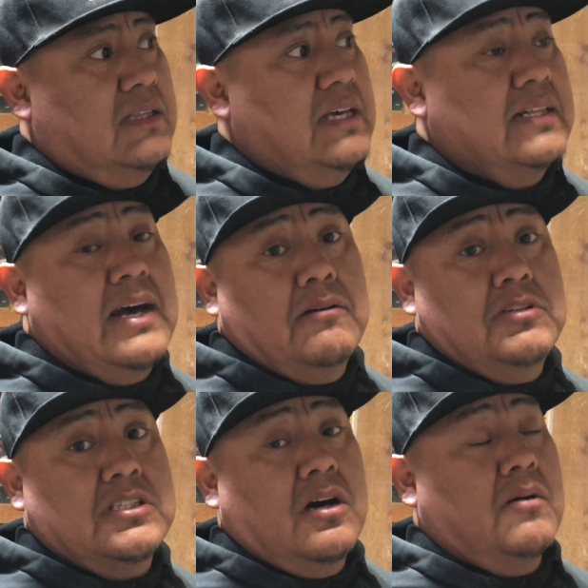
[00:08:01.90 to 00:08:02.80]
thing that we
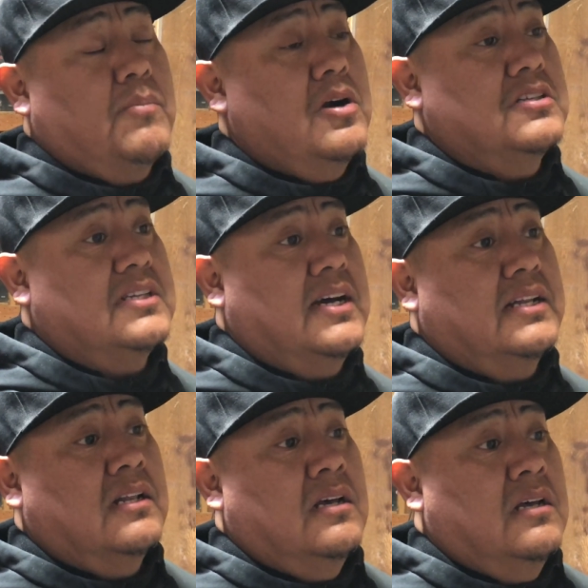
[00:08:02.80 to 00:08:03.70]
saw on Burnside,
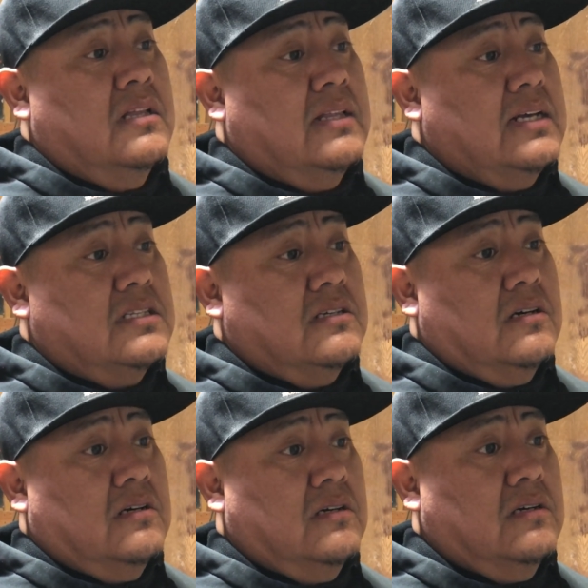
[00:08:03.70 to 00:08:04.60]
that's,
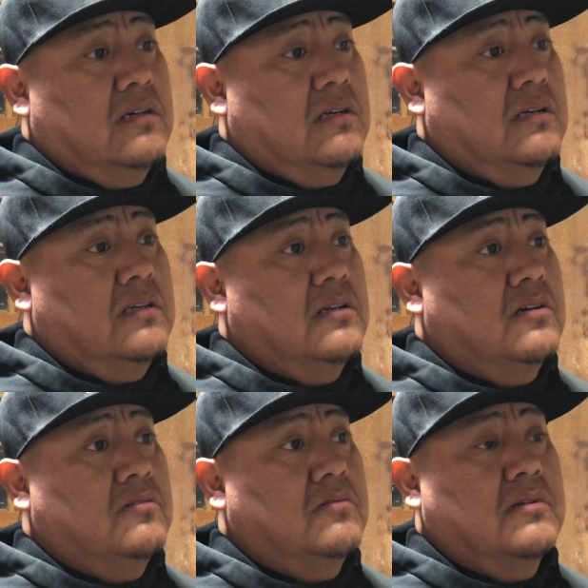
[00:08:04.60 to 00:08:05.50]
you
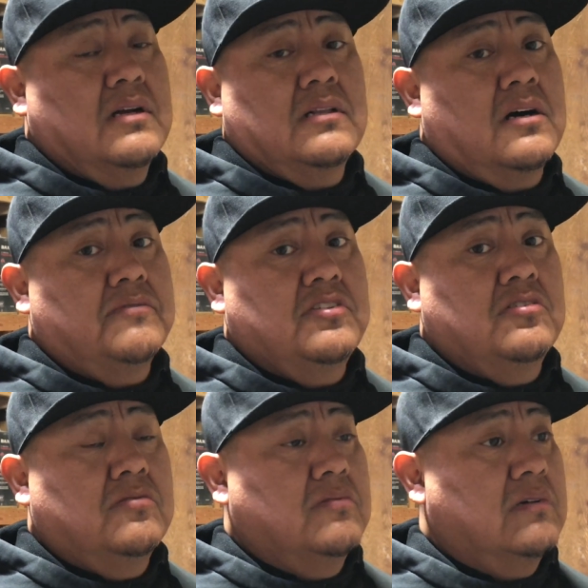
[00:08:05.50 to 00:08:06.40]
know, a lot of
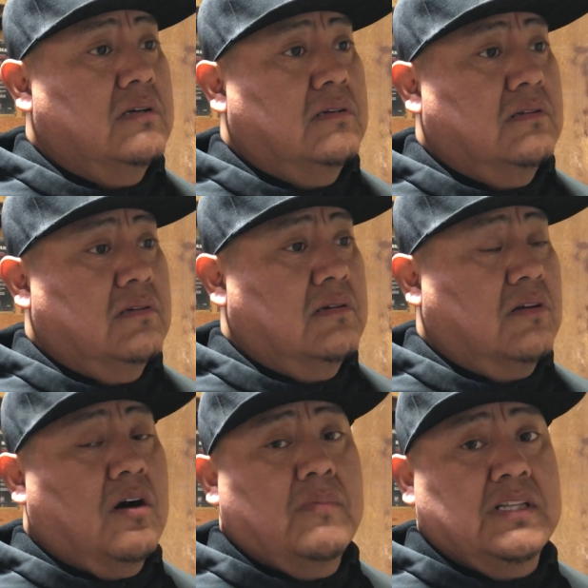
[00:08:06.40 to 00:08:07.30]
you
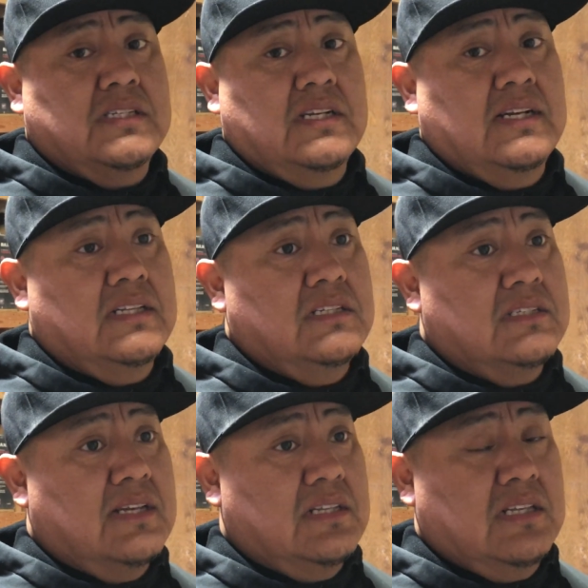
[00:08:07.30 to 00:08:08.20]
commented and
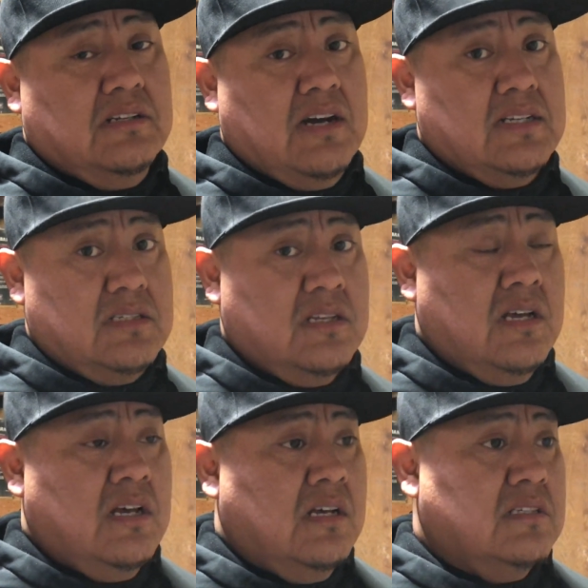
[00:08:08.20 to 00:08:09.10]
said that you guys
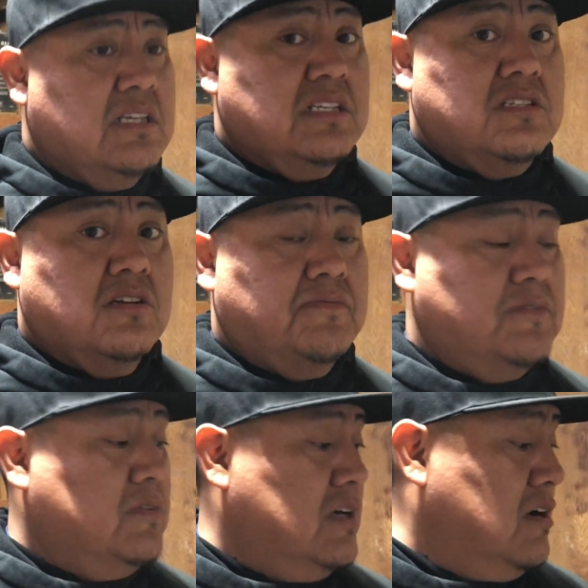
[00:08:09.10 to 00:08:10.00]
seen stuff
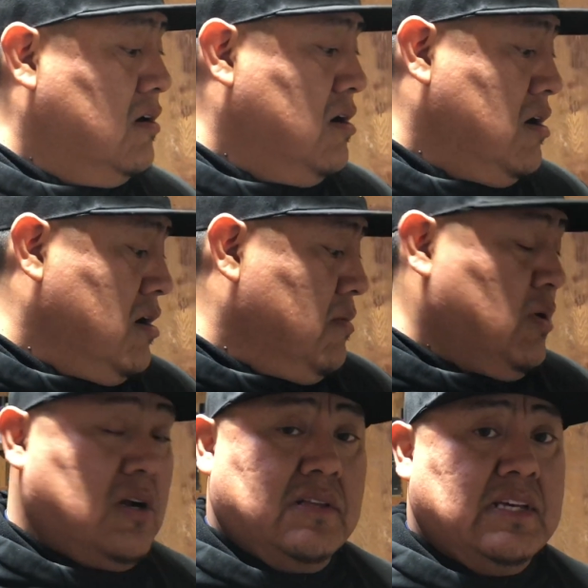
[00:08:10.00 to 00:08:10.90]
through there.
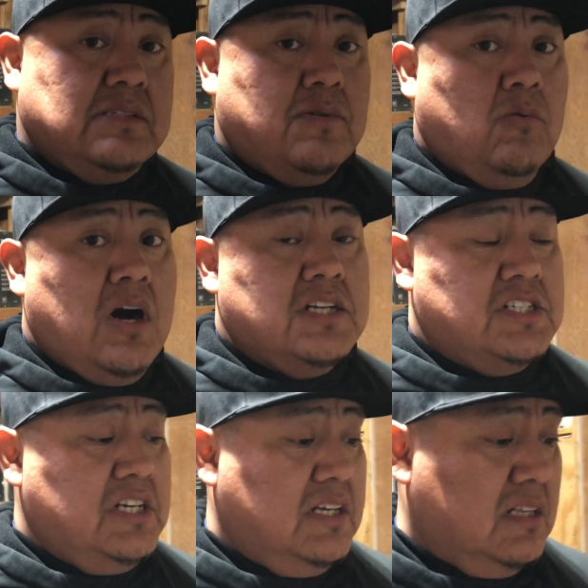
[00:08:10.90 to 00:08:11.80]
But thanks for
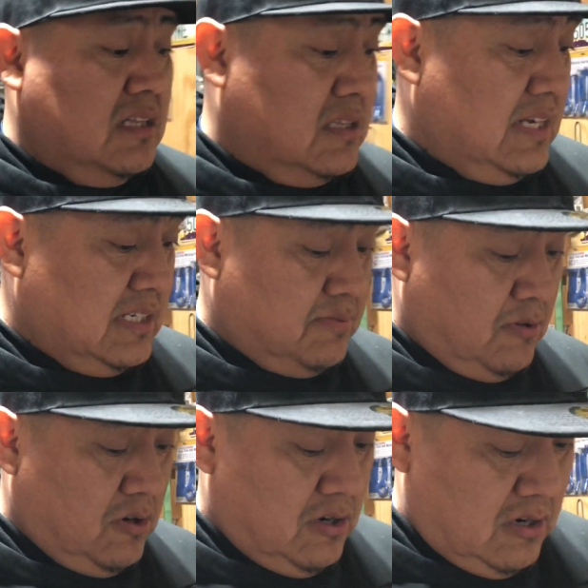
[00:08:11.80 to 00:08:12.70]
watching. Thanks
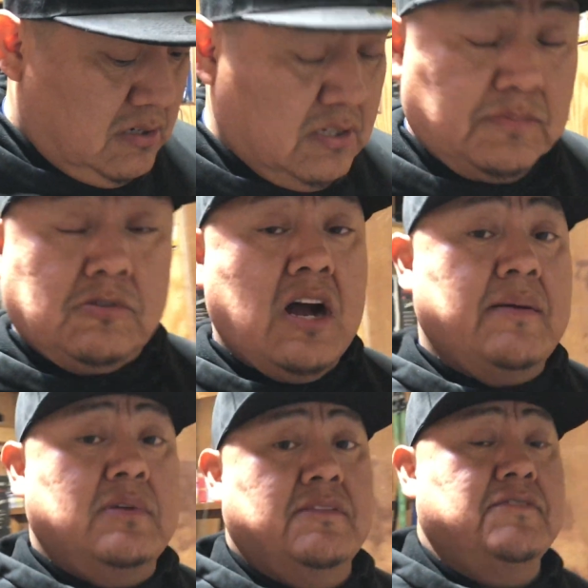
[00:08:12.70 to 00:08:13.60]
for
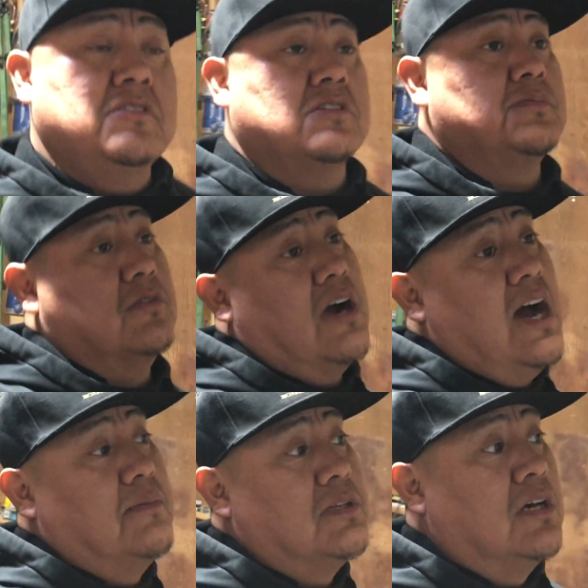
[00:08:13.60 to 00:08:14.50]
subscribing if you
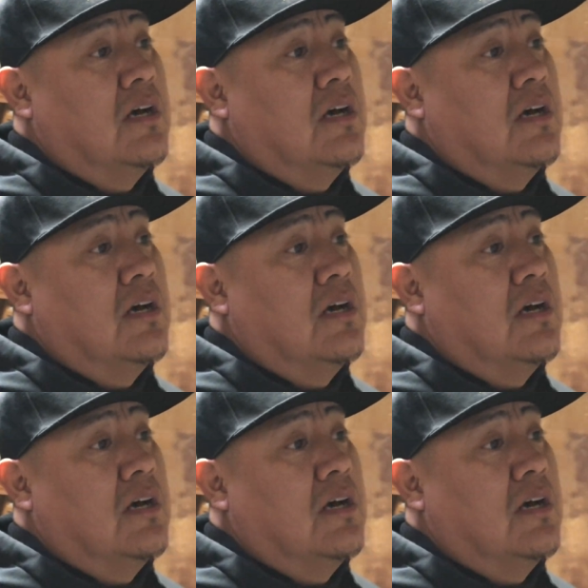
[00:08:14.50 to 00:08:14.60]
subscribed.